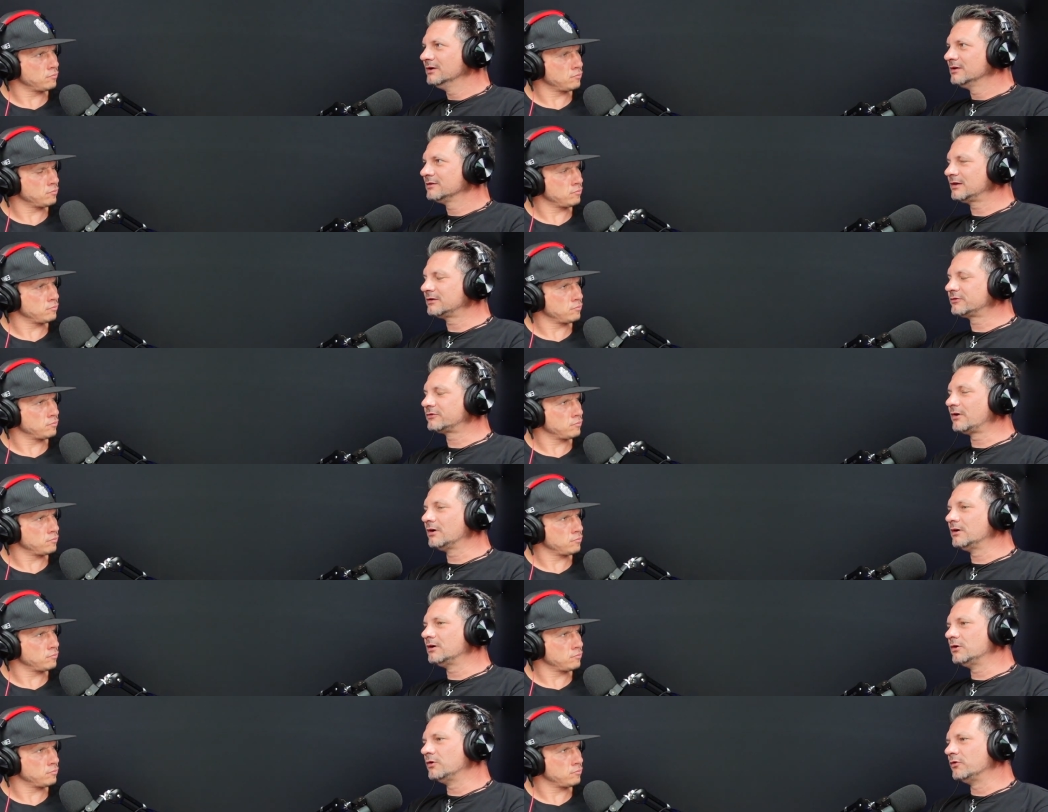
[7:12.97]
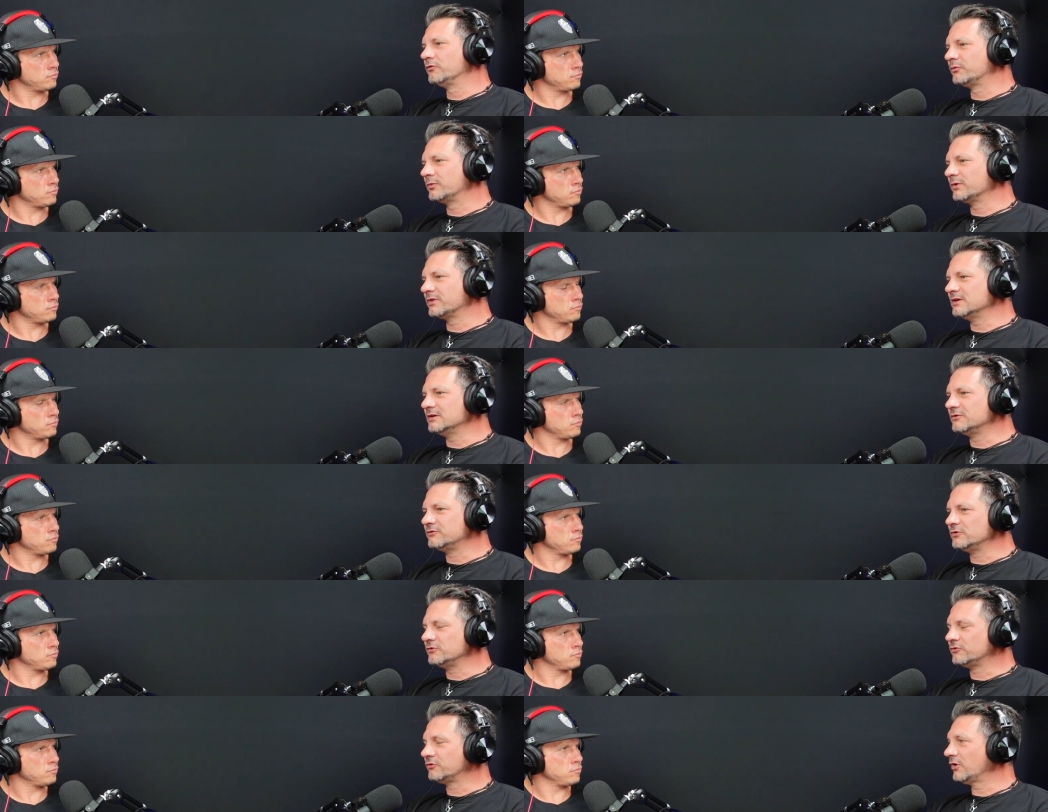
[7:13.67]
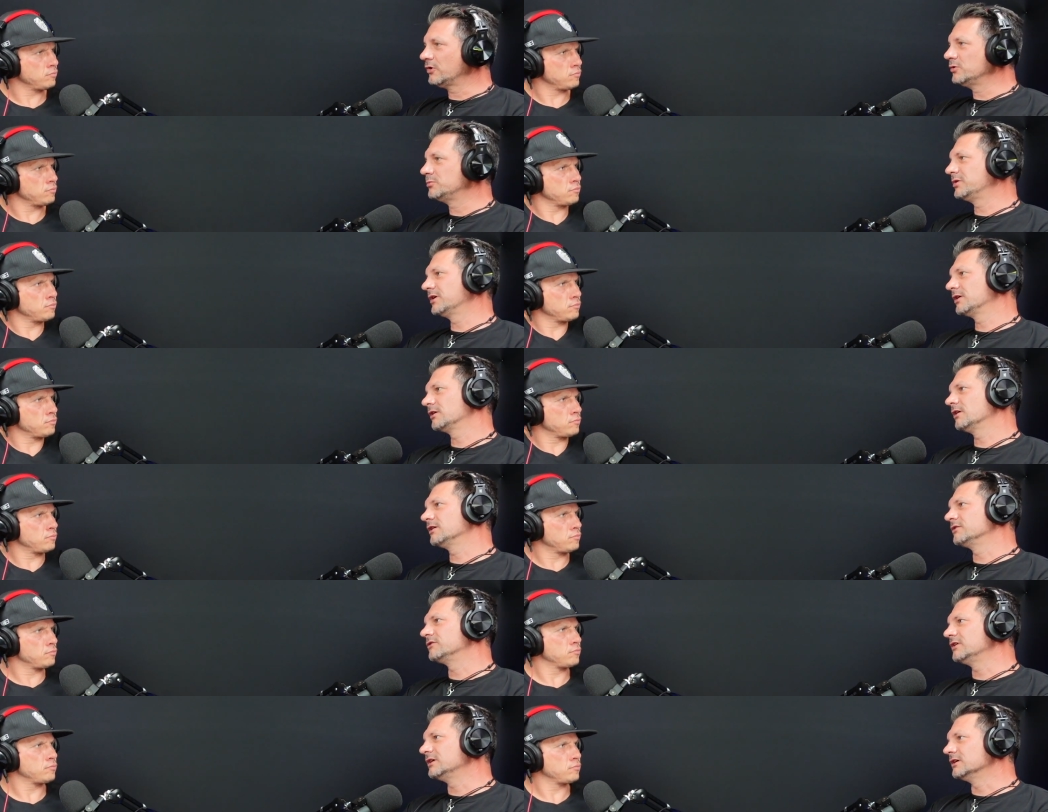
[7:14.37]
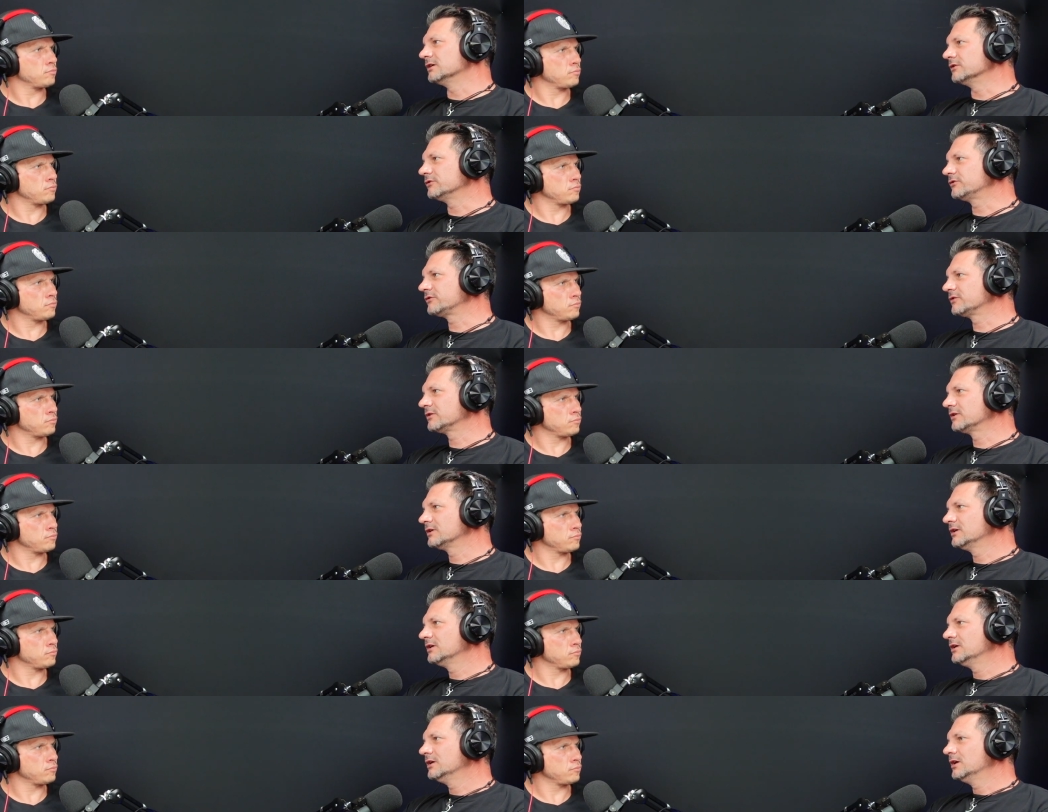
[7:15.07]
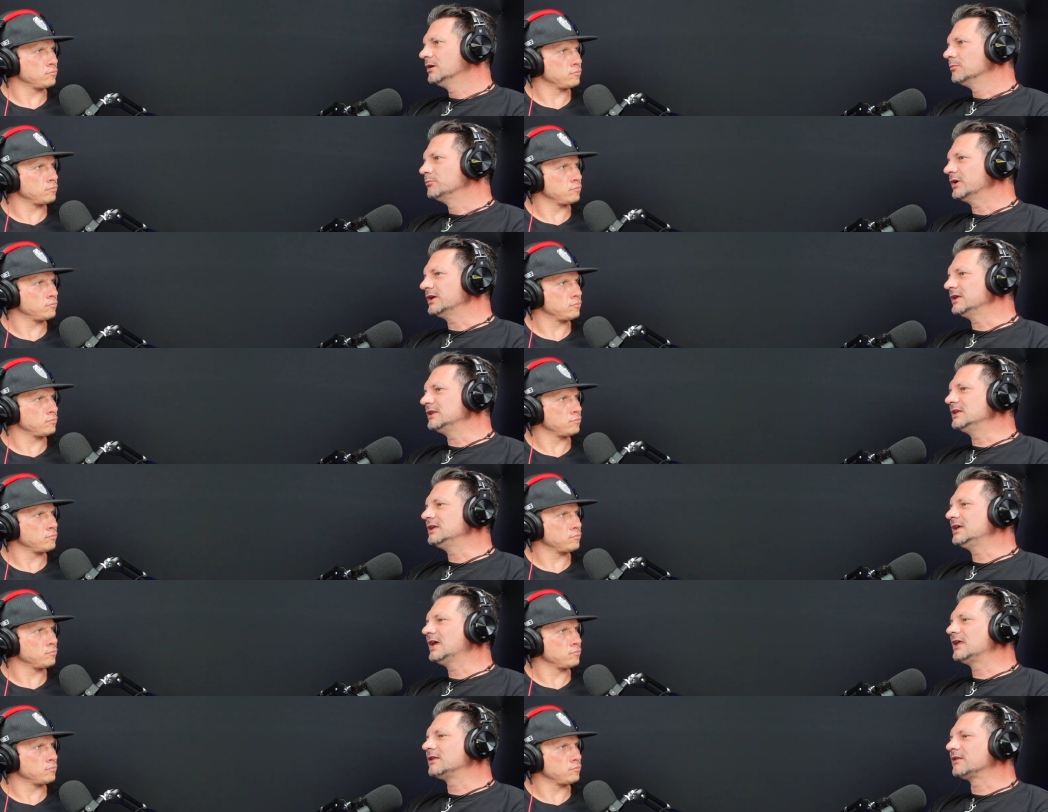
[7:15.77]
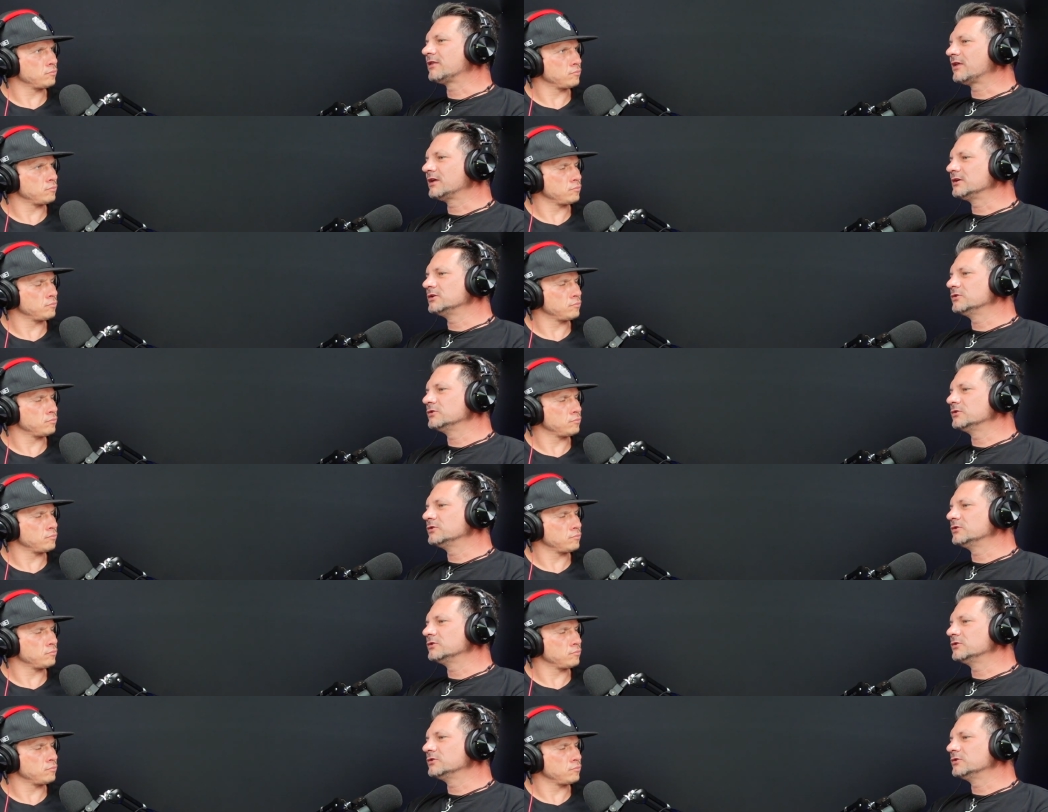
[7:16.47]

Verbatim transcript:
Speaker 1: They start off with these utopian ideas, but in the end, their